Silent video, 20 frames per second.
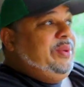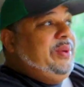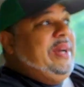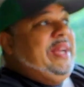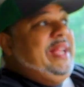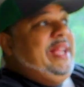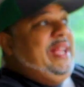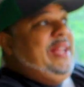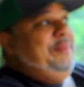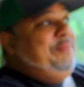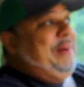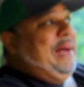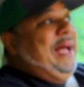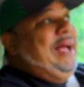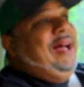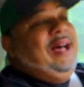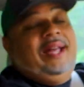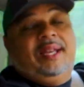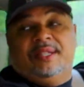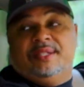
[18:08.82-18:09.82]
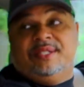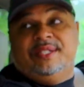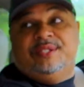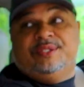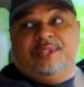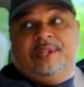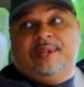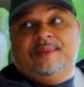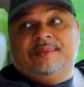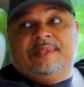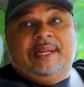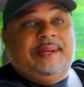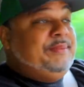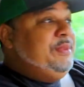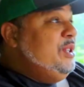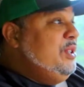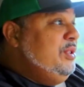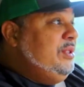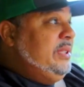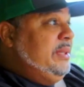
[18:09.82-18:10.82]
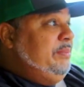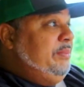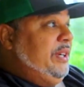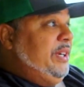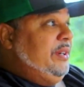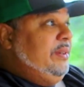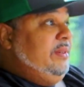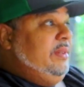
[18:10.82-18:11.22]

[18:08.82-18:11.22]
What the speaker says: grade biology terms I'm using, bro.